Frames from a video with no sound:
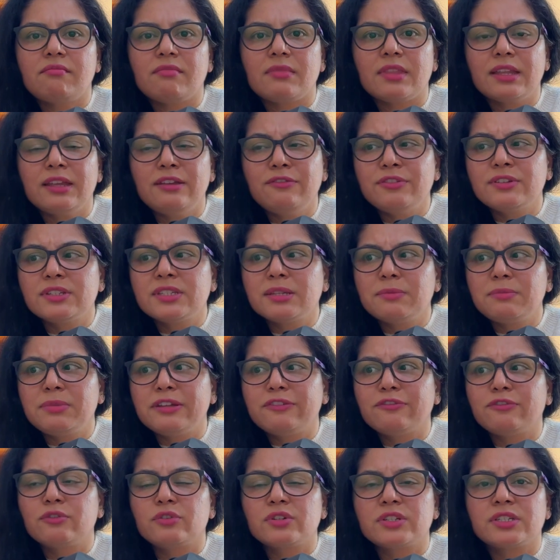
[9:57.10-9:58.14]
If you're
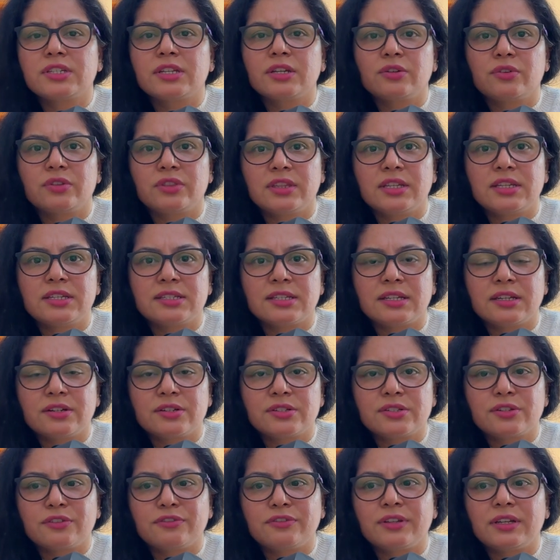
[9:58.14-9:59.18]
simply focusing on these
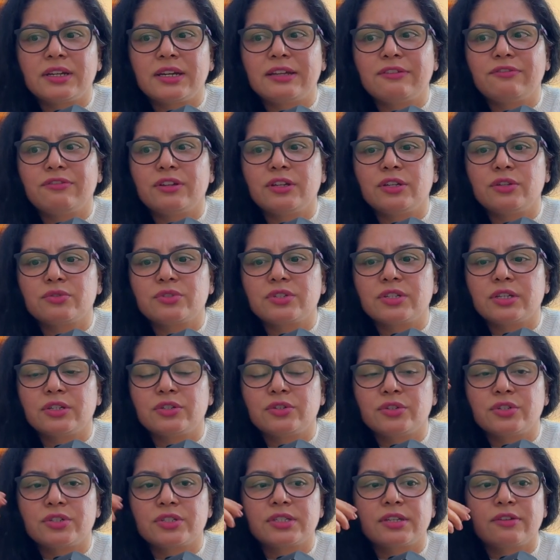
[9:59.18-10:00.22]
areas of your life where you say
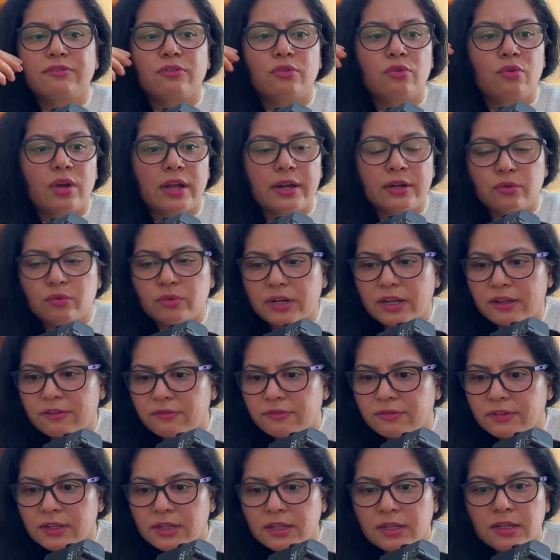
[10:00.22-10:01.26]
to yourself, oh, I don't
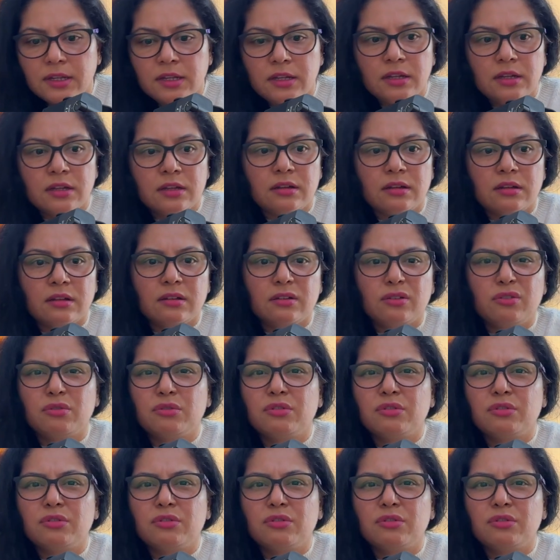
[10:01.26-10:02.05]
have good